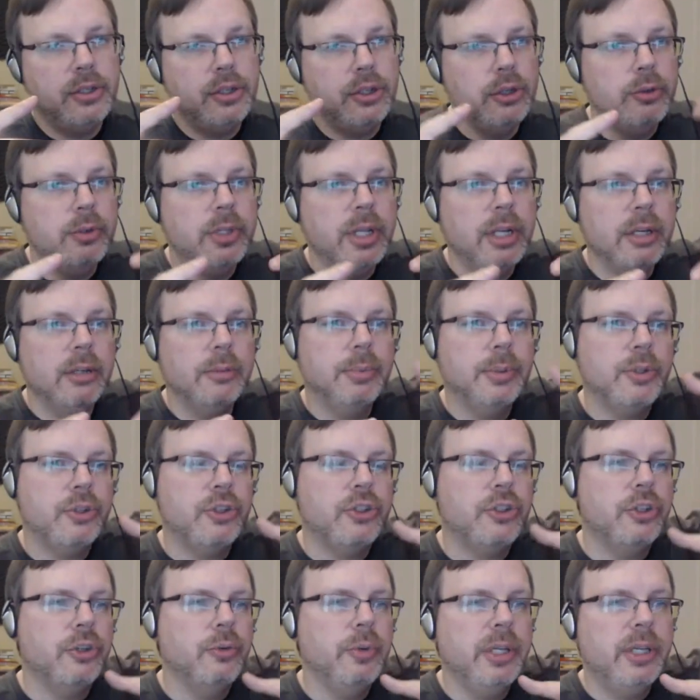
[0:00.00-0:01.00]
The 2 that are
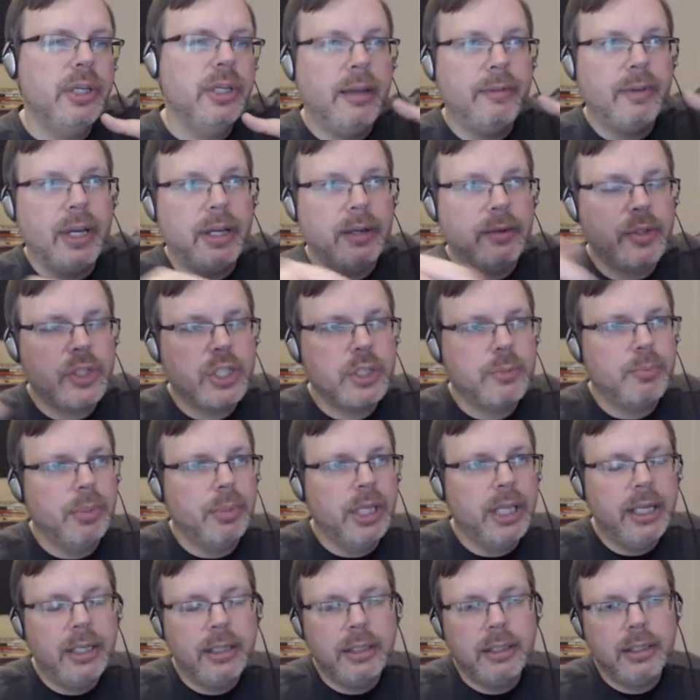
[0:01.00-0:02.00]
pursuing have kind of
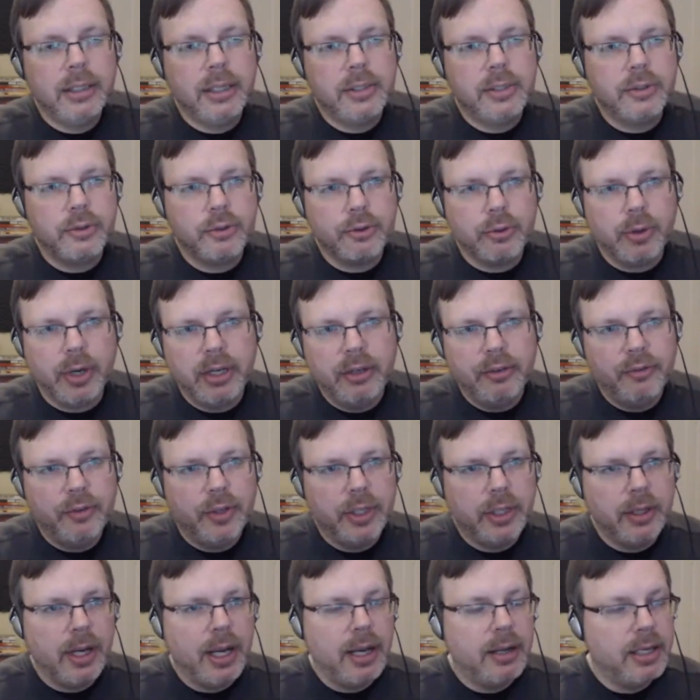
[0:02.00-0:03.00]
split because they're trying to
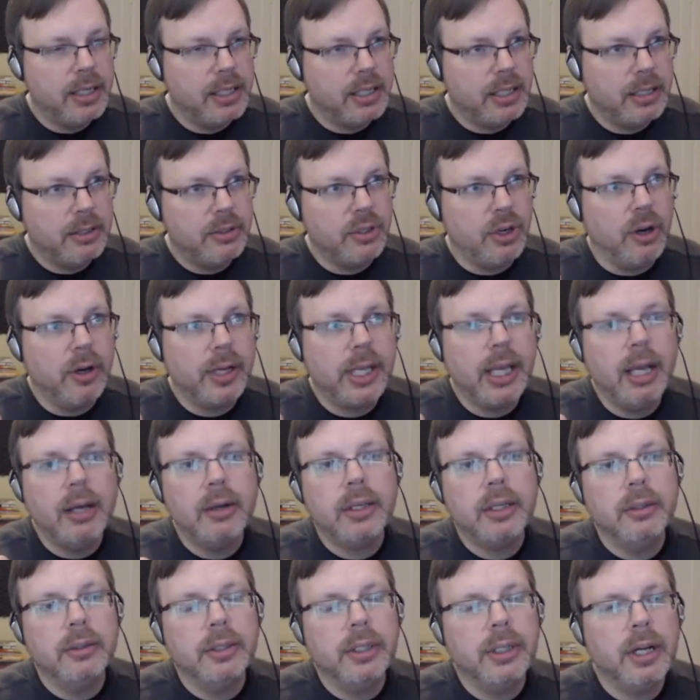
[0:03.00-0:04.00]
figure out. It's dark
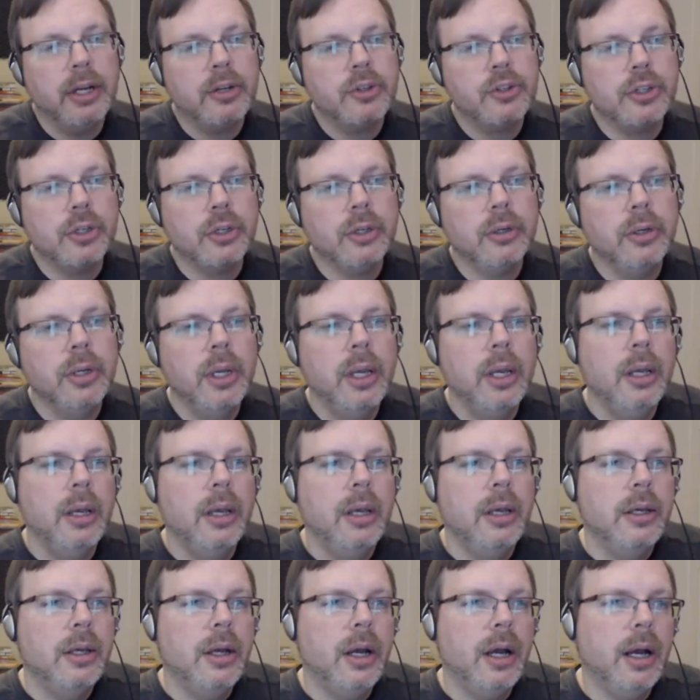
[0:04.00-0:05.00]
out here. They're not sure.
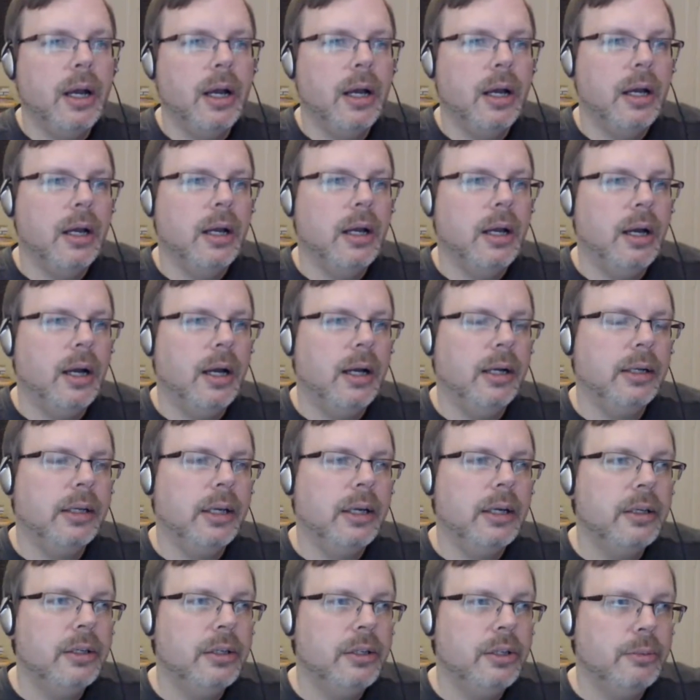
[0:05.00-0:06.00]

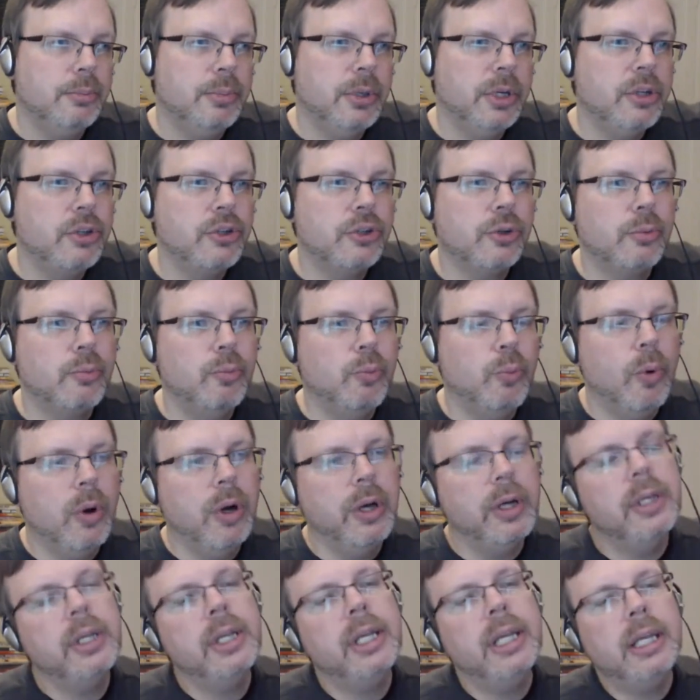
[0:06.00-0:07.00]
Anka, you're pretty sure
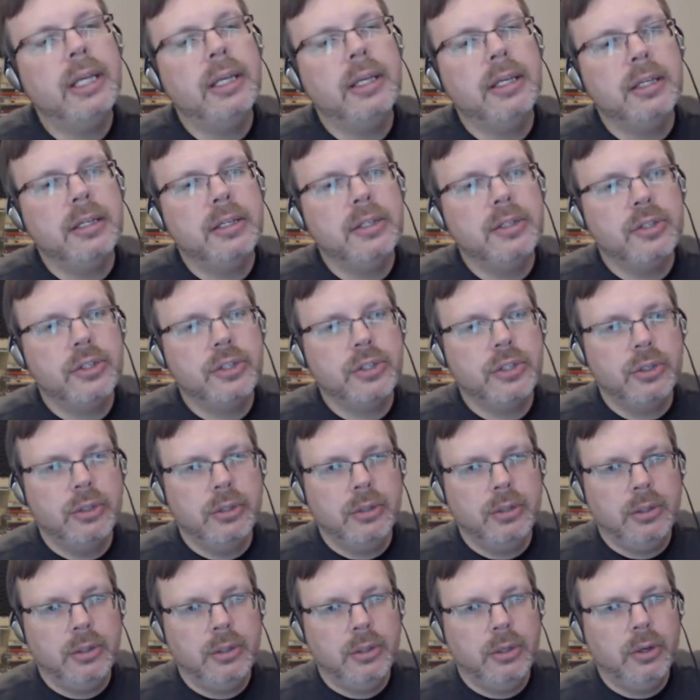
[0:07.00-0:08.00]
one
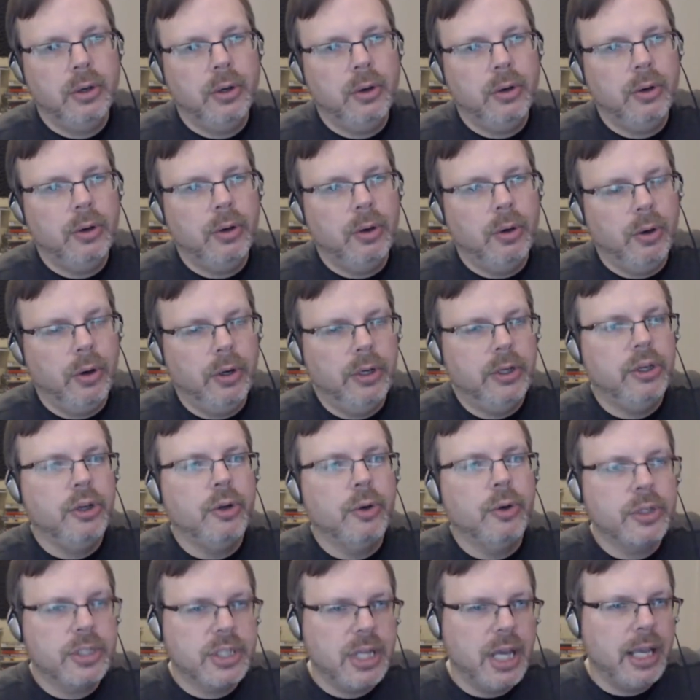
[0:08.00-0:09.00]
is
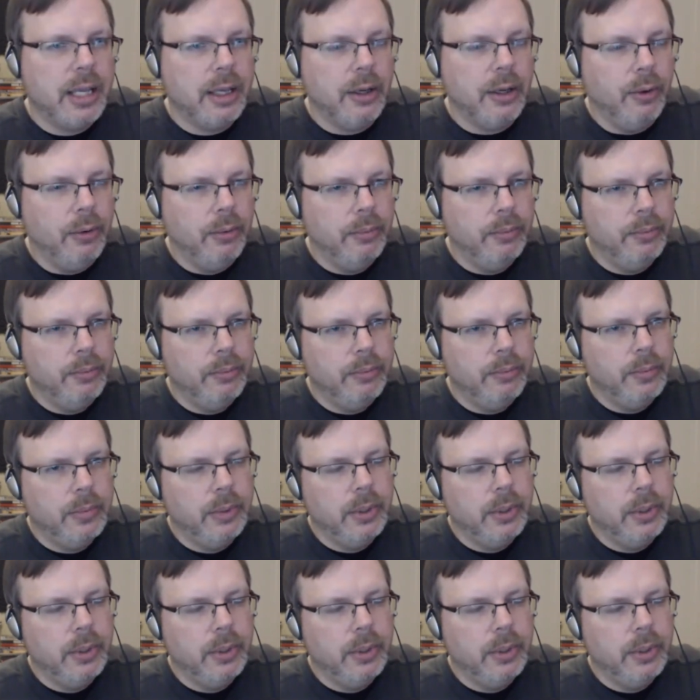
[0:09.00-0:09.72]
on your tail,